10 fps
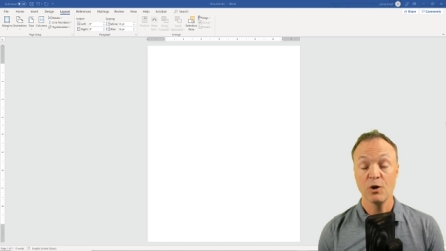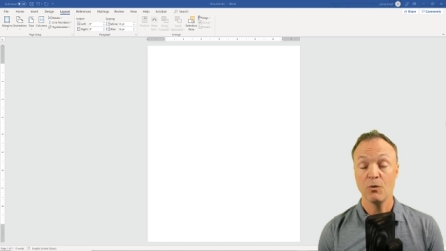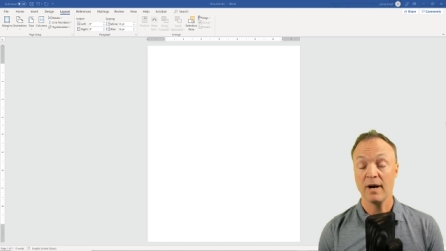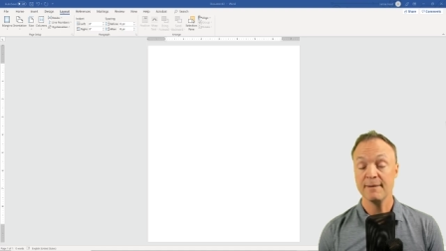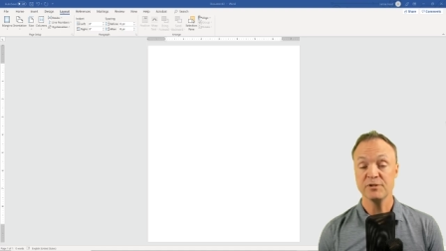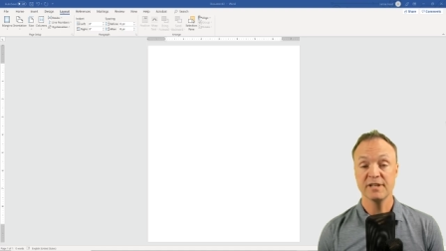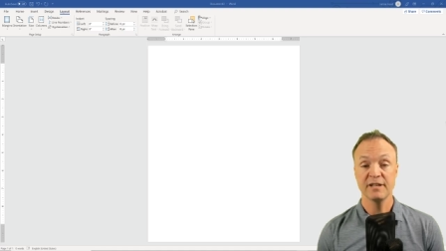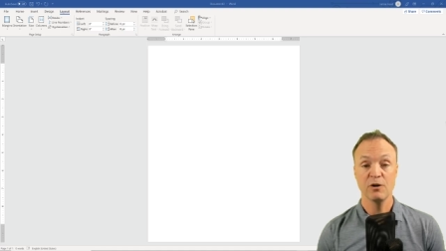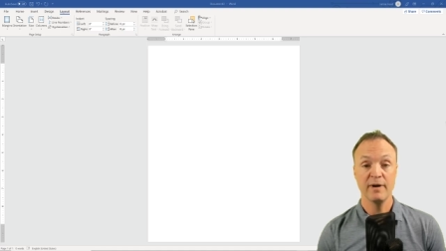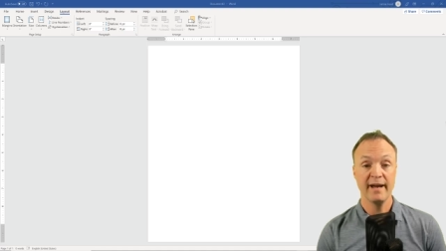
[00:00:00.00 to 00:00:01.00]
So I'm just
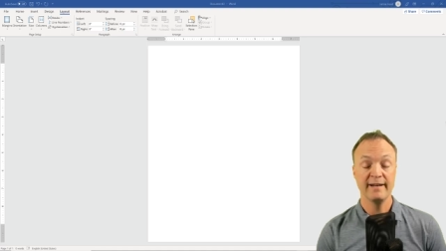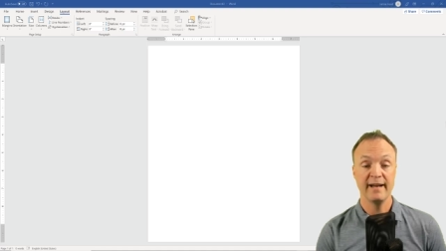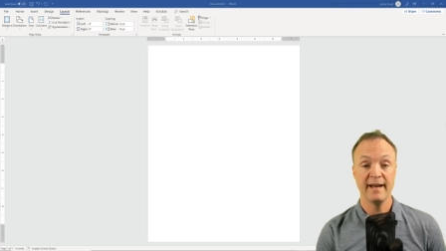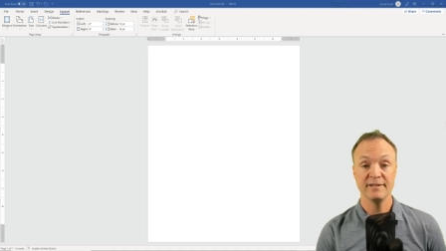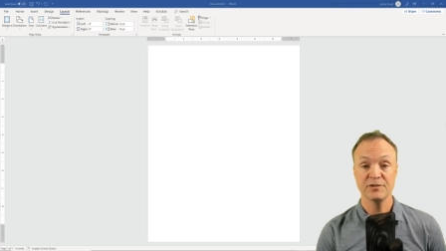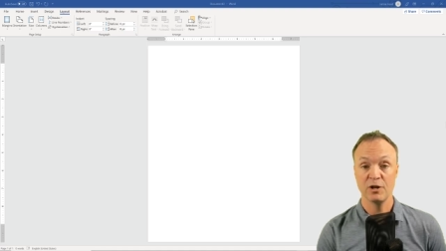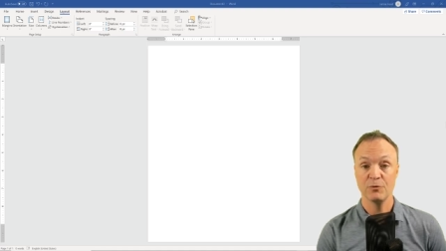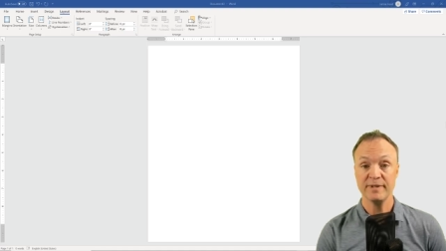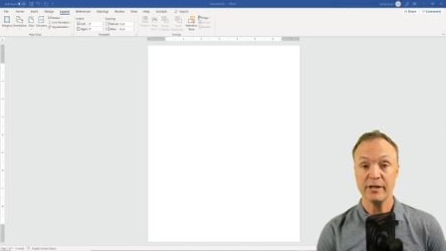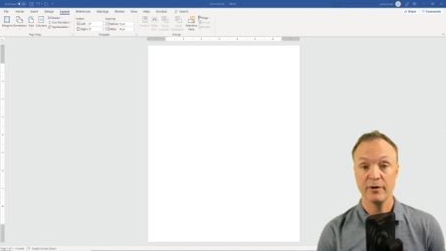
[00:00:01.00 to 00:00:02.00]
going to go ahead and
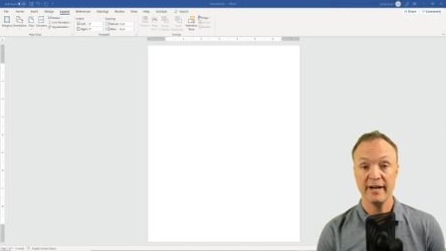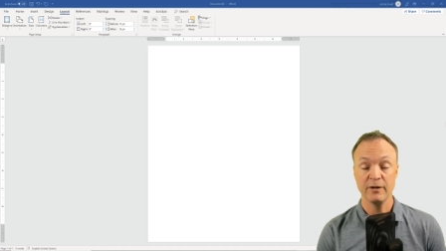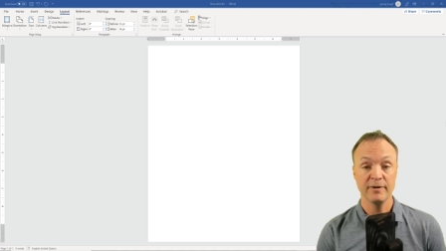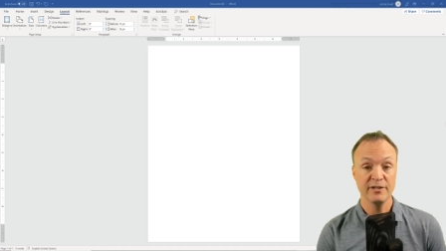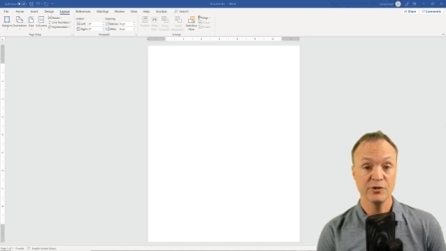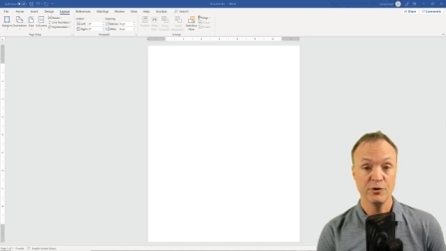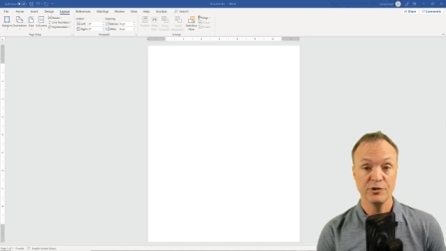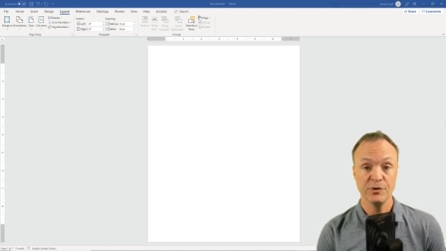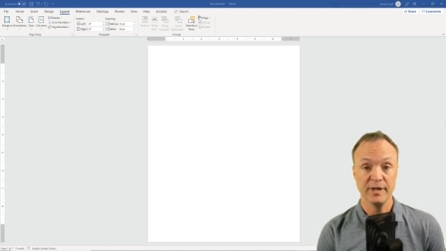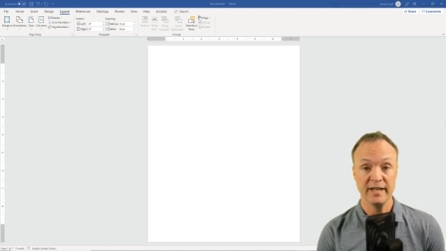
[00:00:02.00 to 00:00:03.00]
start recreating what I
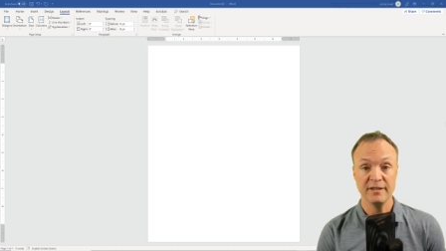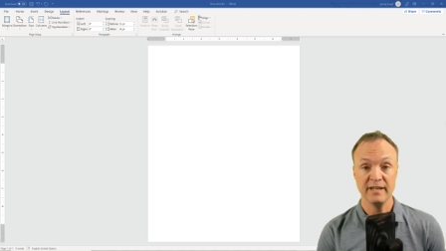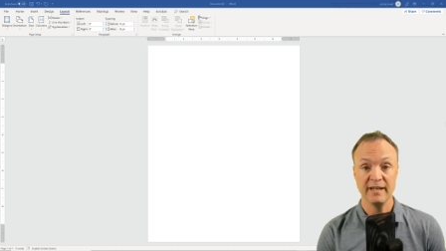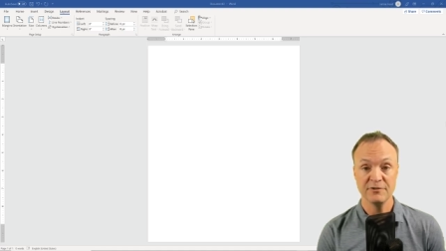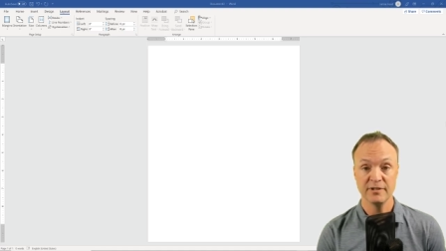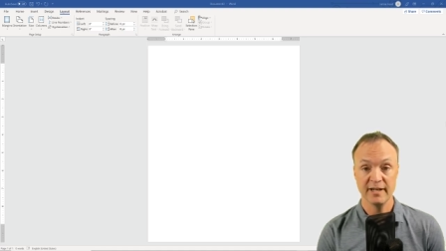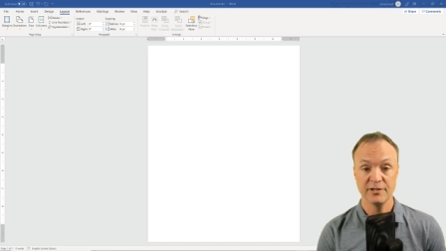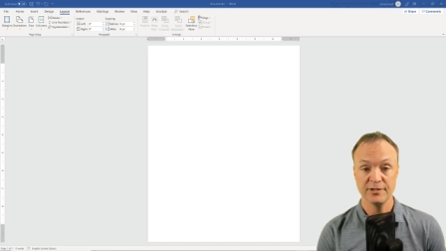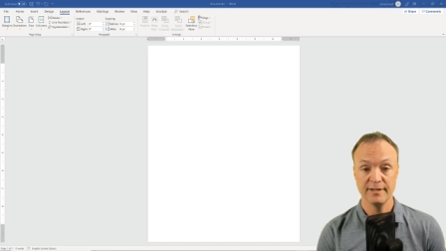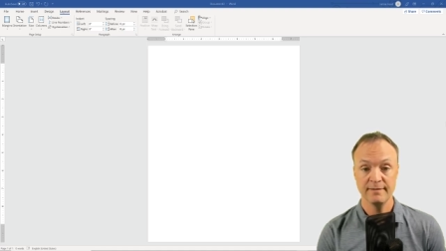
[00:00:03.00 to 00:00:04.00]
showed you in the
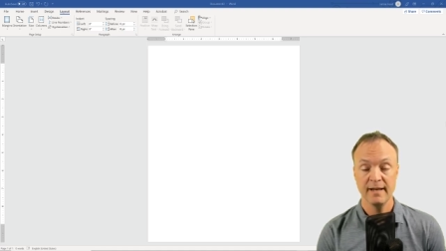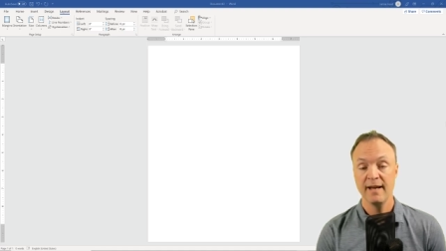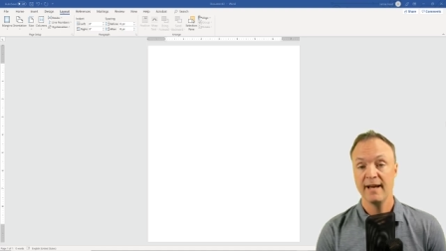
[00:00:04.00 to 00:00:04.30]
introduction.